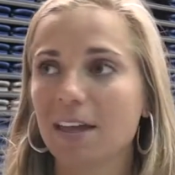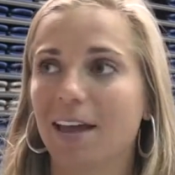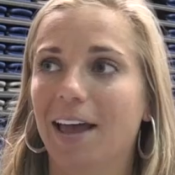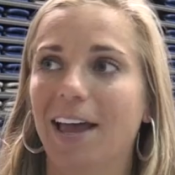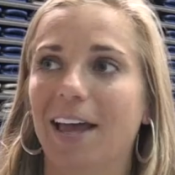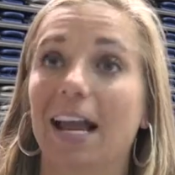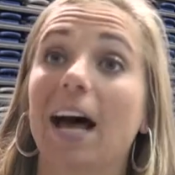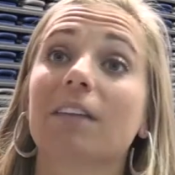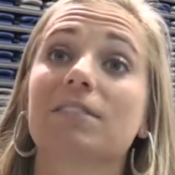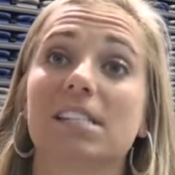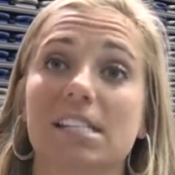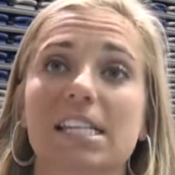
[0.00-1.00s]
And out
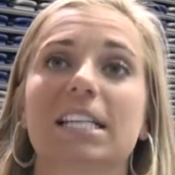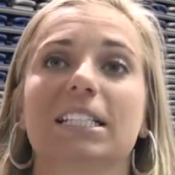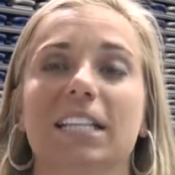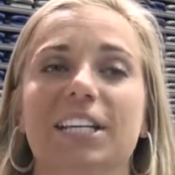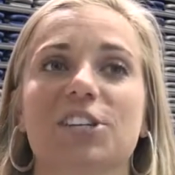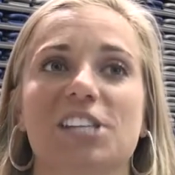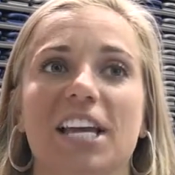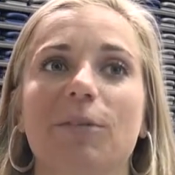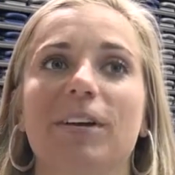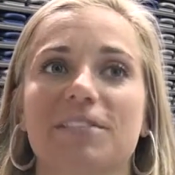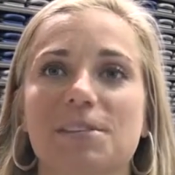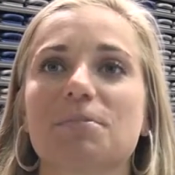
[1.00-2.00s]
of season, like you said,
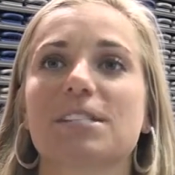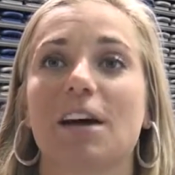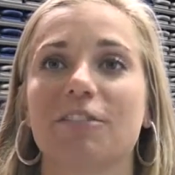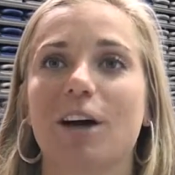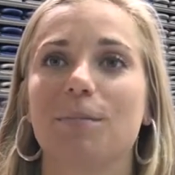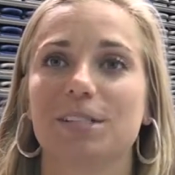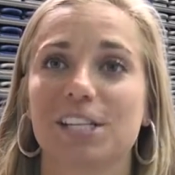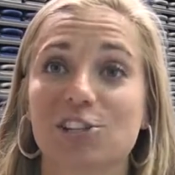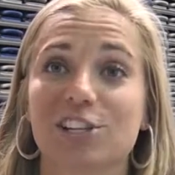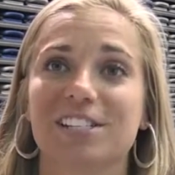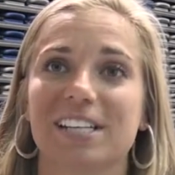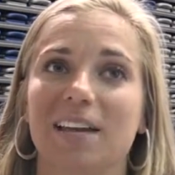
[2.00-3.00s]
we have some tough
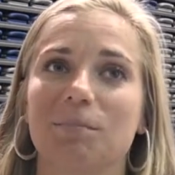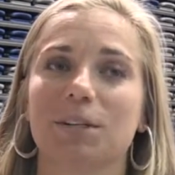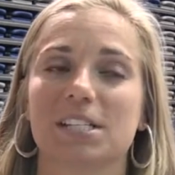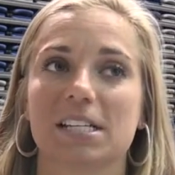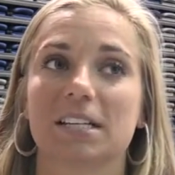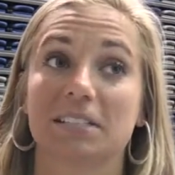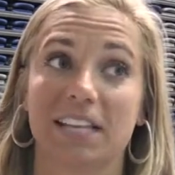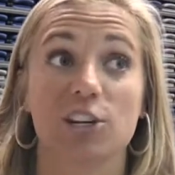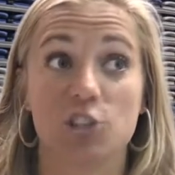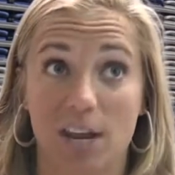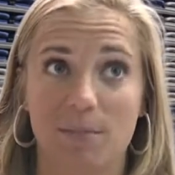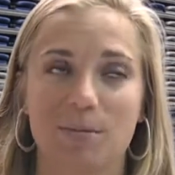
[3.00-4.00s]
competition. Dan put to, Dan
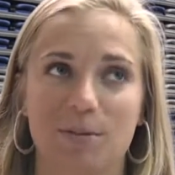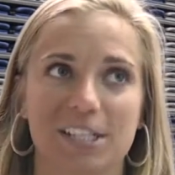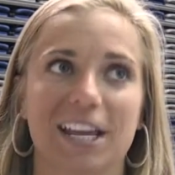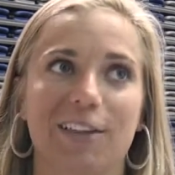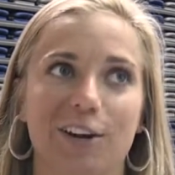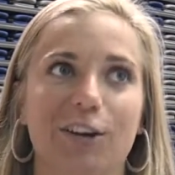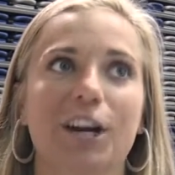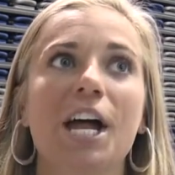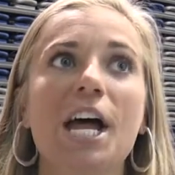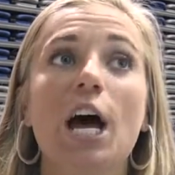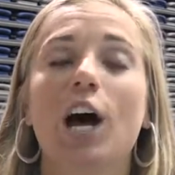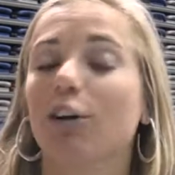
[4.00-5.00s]
and Jamie put together
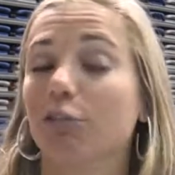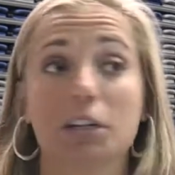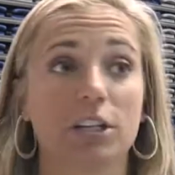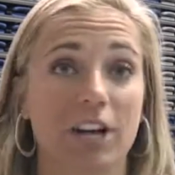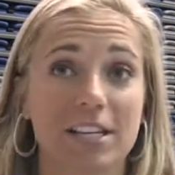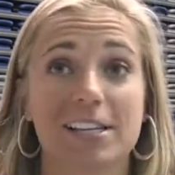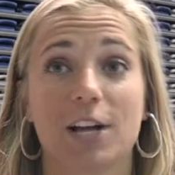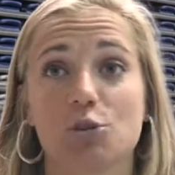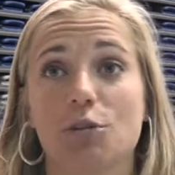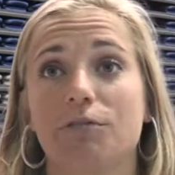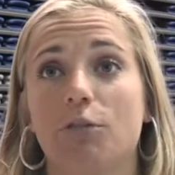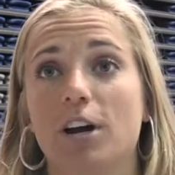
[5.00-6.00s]
a really great
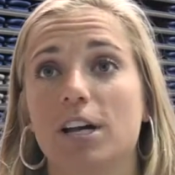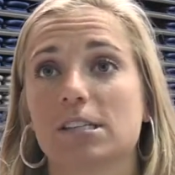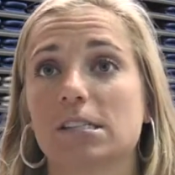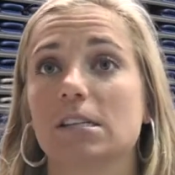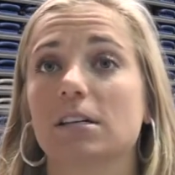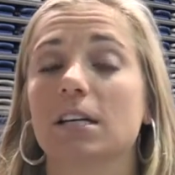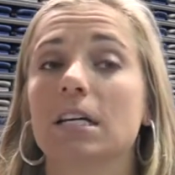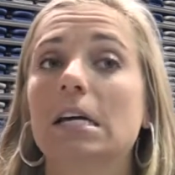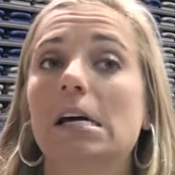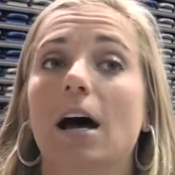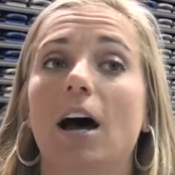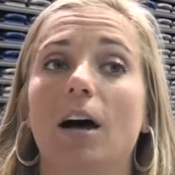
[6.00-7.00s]
schedule for us to
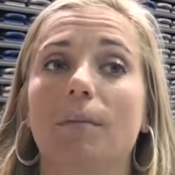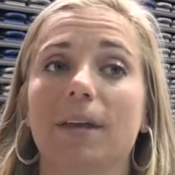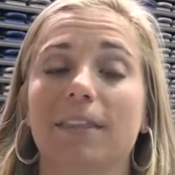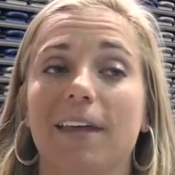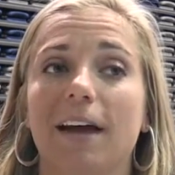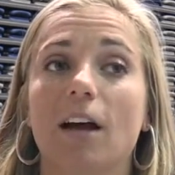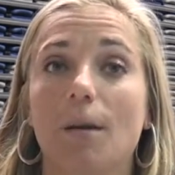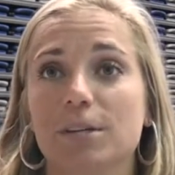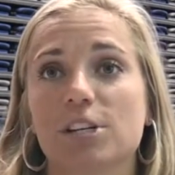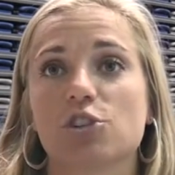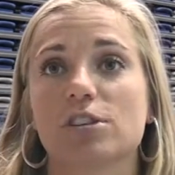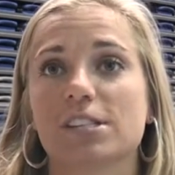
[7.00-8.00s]
um, get that
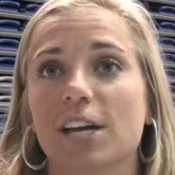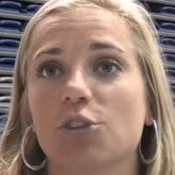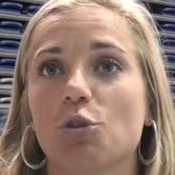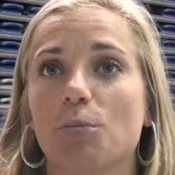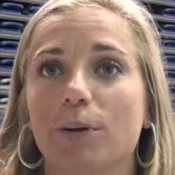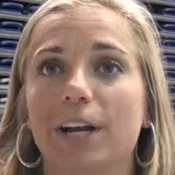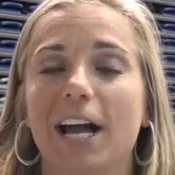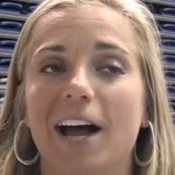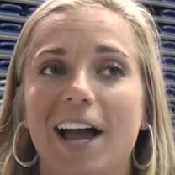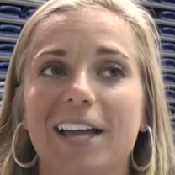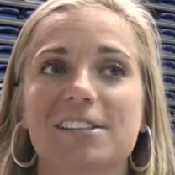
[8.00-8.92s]
competition to schedule pretty high.